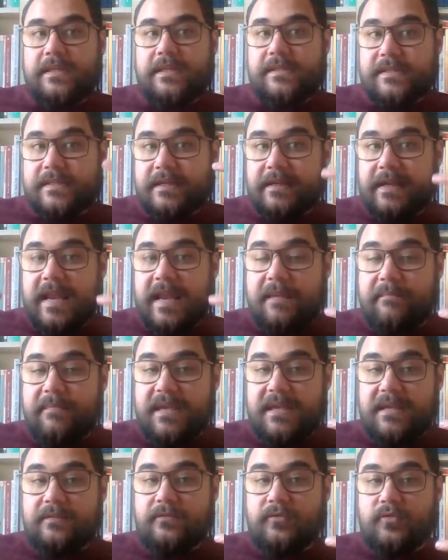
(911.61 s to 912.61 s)
is
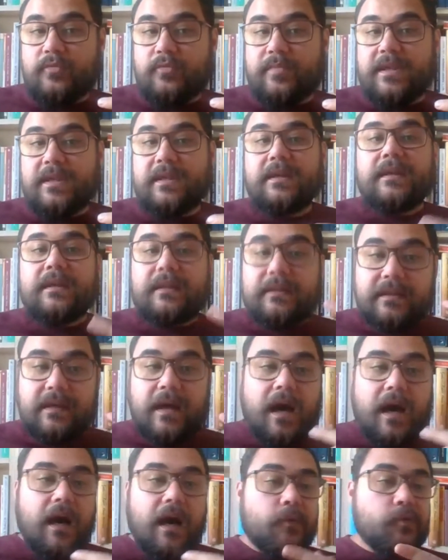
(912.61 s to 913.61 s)
claiming to be
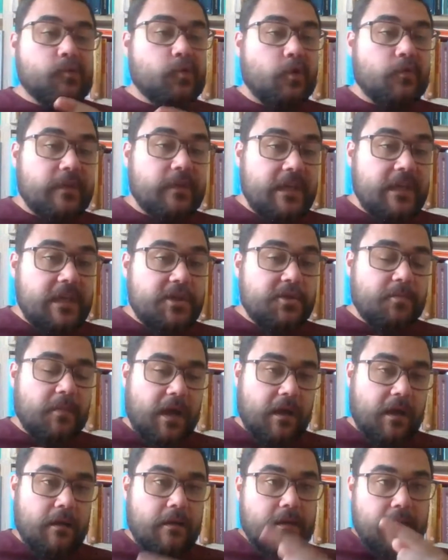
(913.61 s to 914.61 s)
the house of
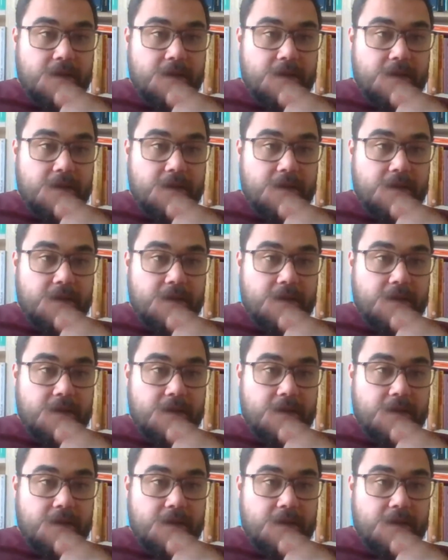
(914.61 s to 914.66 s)
Ijma,